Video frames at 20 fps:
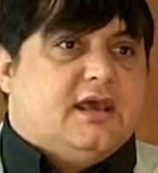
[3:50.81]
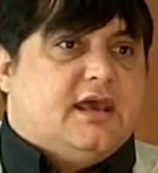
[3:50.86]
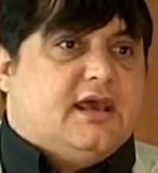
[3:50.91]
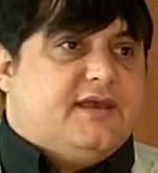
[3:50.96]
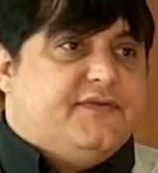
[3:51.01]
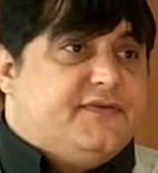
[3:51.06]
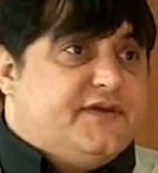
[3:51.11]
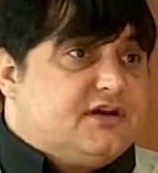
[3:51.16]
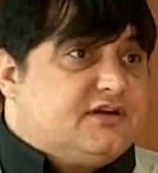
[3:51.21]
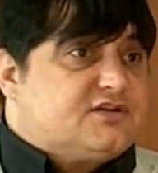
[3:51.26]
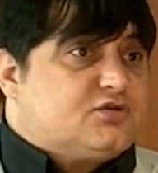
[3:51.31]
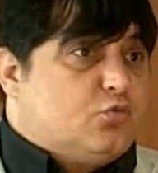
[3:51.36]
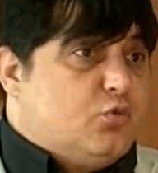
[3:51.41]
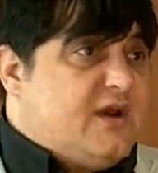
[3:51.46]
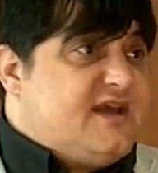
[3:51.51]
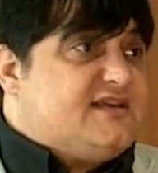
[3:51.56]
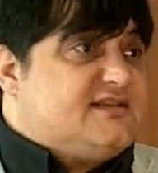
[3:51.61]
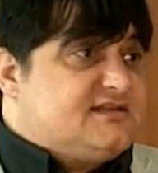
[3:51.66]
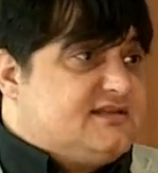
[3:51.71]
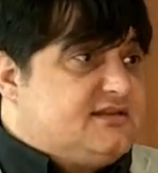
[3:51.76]
And there's
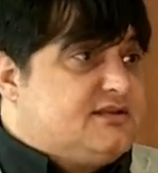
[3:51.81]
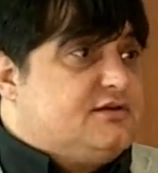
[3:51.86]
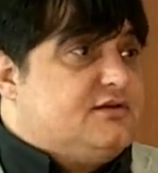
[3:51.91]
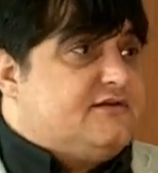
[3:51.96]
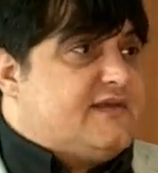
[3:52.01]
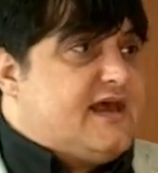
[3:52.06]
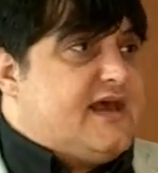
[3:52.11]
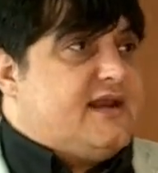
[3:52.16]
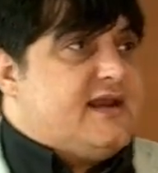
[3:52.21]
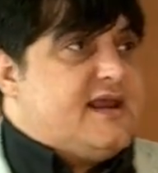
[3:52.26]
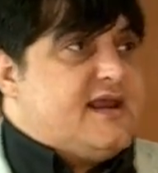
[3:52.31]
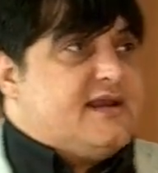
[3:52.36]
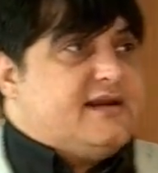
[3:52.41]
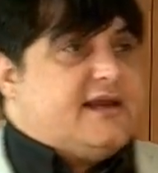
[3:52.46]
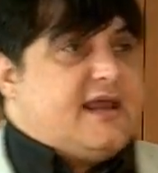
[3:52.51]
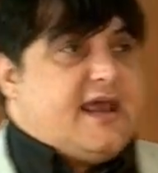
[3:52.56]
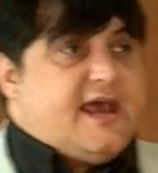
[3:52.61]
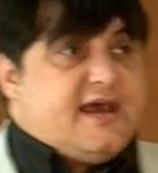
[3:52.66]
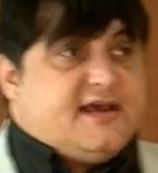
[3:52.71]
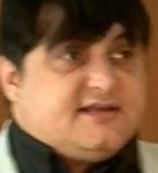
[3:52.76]
ways to do that,
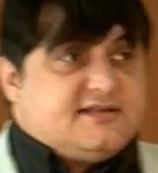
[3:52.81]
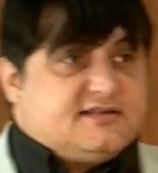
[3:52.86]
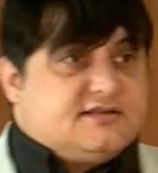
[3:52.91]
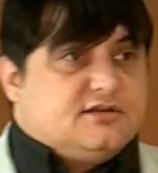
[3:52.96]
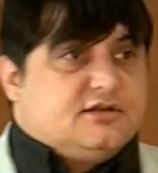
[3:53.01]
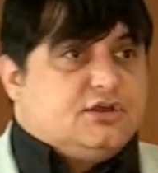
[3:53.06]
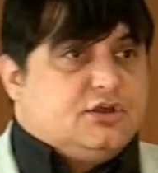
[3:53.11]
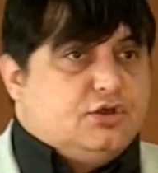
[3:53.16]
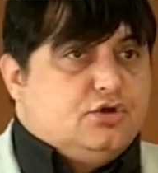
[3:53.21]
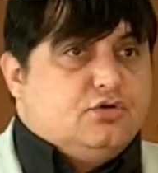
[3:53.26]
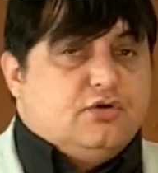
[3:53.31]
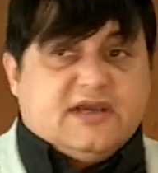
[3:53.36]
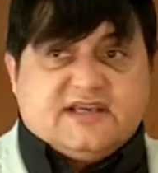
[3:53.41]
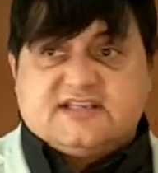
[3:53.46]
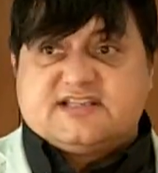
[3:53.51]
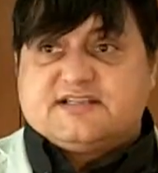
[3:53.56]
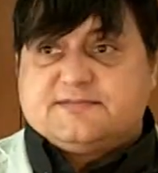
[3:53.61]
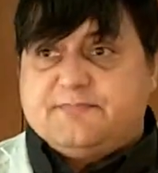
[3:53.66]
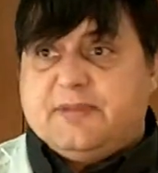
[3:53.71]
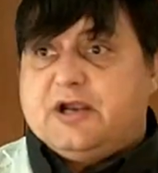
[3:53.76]
and as you
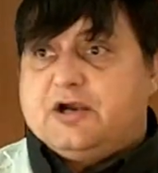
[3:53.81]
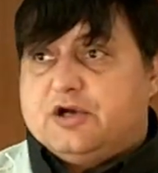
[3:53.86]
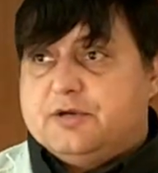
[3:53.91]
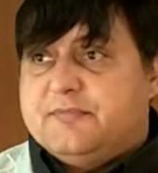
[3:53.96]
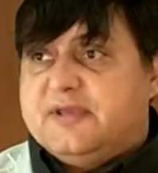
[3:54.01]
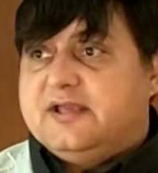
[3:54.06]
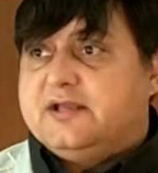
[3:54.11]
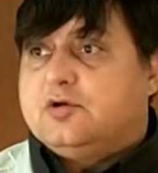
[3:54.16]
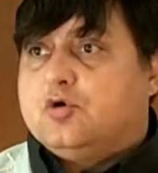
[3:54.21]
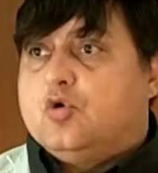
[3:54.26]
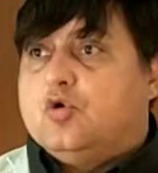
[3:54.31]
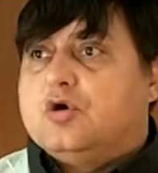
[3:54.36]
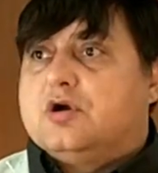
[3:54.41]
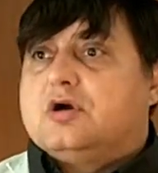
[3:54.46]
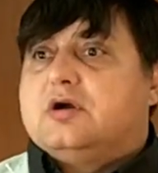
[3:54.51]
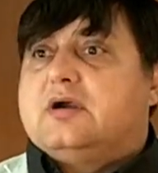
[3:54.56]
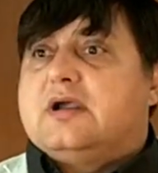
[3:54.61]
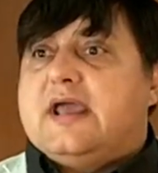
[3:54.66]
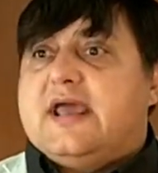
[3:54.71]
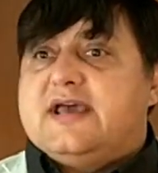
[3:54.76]
experiment
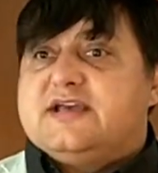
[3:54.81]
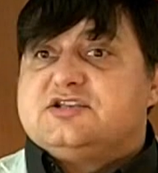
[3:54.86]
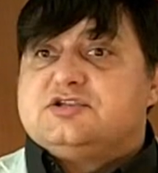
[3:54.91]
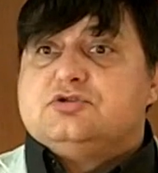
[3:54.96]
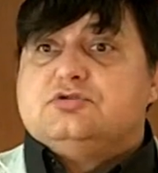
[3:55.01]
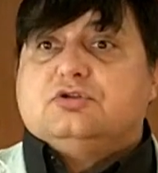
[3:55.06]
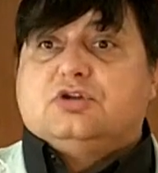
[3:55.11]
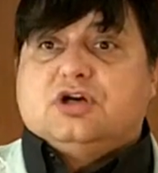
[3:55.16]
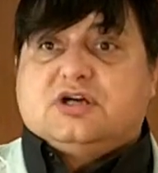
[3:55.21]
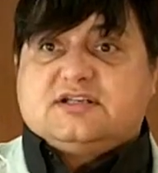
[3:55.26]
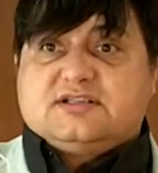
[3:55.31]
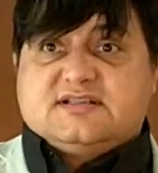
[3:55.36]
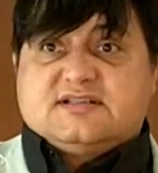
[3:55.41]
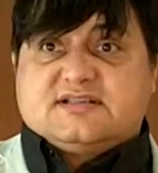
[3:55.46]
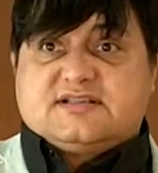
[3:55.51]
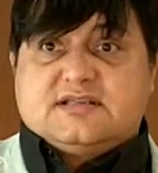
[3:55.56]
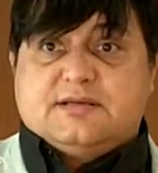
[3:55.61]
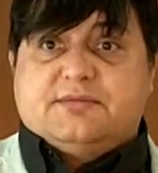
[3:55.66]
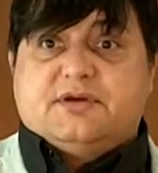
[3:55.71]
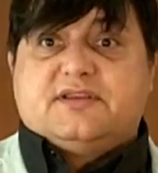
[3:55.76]
or as you look to
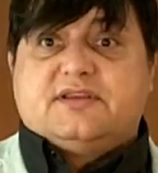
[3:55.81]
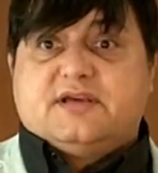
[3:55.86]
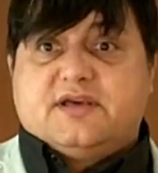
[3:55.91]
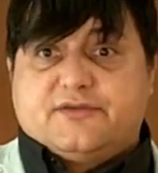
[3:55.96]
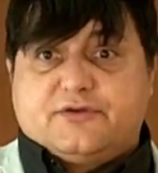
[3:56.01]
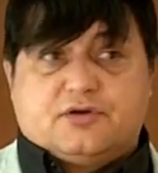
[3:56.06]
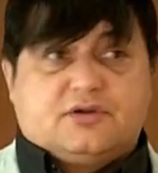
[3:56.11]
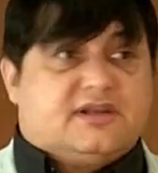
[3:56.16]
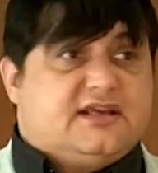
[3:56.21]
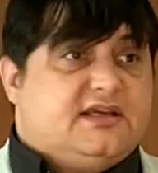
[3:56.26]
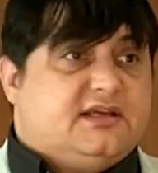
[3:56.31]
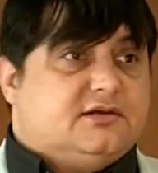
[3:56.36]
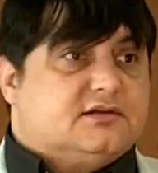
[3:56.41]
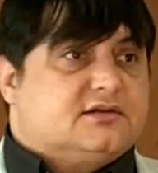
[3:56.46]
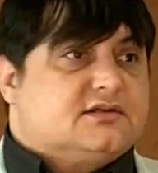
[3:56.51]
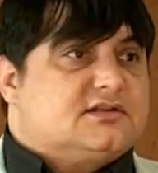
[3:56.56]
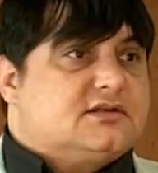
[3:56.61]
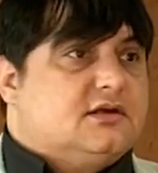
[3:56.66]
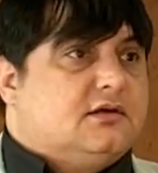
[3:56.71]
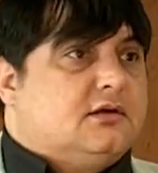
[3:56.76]
some of the other
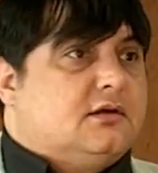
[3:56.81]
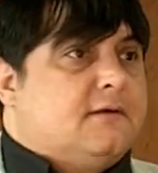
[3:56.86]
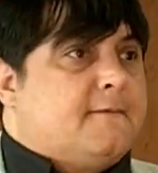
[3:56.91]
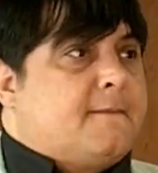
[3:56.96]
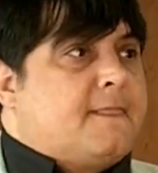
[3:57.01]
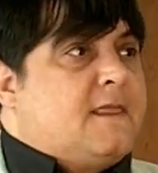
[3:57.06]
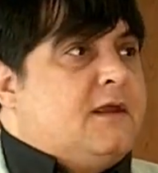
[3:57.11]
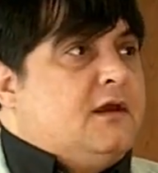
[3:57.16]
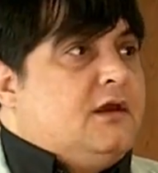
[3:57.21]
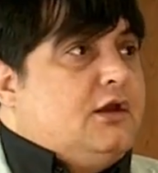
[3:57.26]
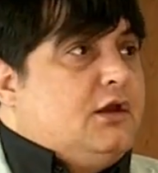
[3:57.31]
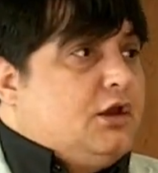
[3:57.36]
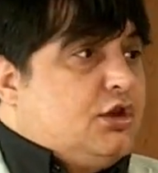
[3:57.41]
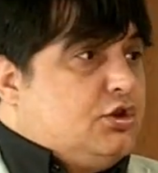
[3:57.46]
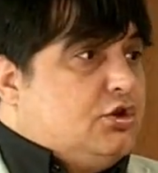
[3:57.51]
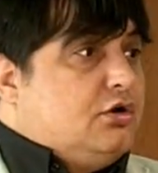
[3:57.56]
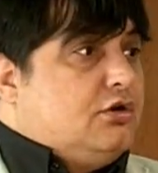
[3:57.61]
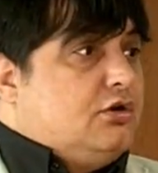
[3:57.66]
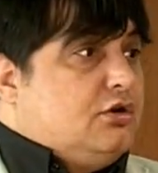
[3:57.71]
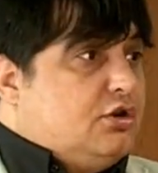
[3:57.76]
leaders,
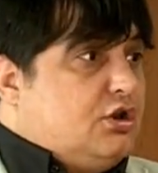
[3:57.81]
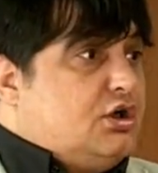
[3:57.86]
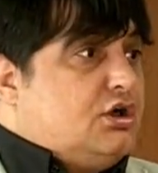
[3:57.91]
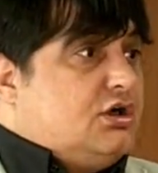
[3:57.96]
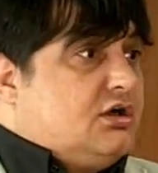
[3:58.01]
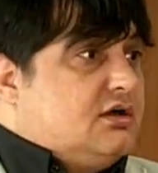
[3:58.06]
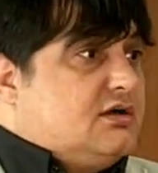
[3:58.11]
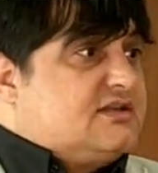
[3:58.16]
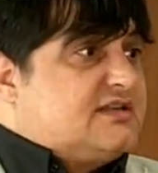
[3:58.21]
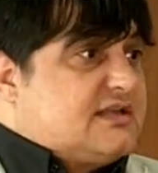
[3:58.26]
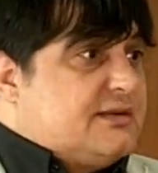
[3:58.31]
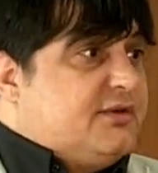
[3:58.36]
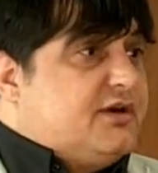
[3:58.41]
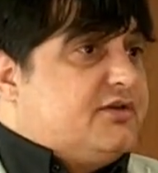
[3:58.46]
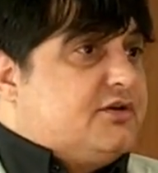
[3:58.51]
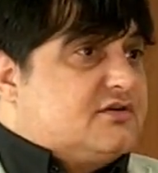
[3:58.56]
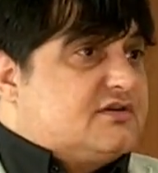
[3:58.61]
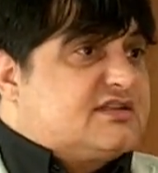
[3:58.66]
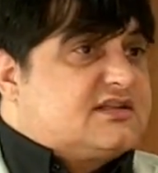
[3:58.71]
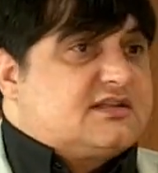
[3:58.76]
you'll learn some of
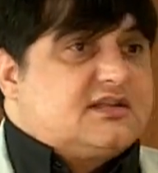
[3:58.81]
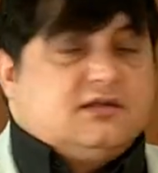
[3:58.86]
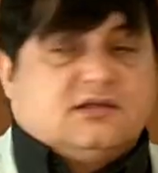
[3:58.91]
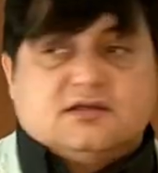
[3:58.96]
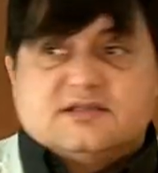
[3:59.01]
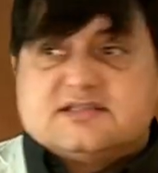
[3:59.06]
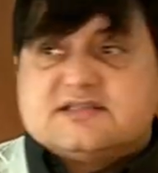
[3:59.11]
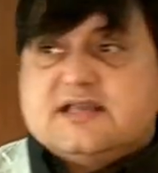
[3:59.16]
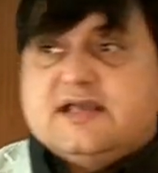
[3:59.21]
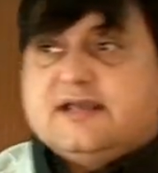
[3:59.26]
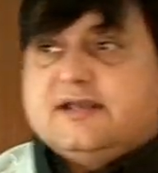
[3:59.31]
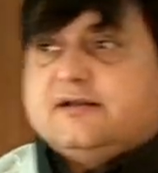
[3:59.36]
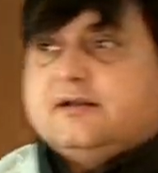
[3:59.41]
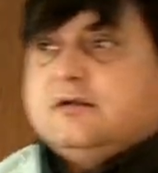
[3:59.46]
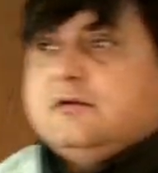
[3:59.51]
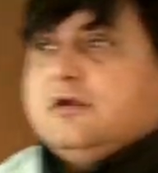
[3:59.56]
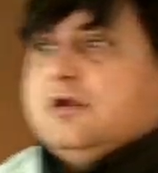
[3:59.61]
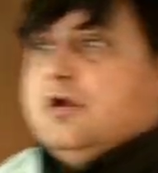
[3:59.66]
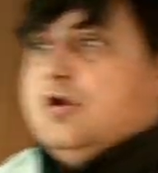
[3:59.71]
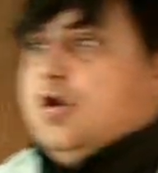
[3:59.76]
those skills. And
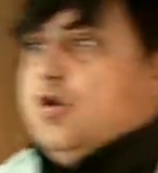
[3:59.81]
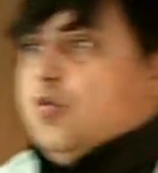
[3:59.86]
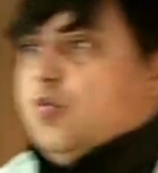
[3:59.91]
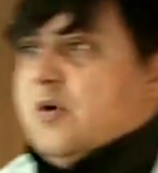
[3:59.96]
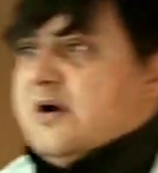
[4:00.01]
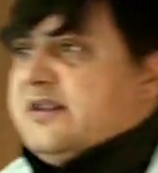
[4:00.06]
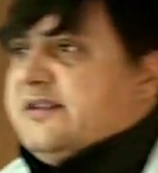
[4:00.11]
one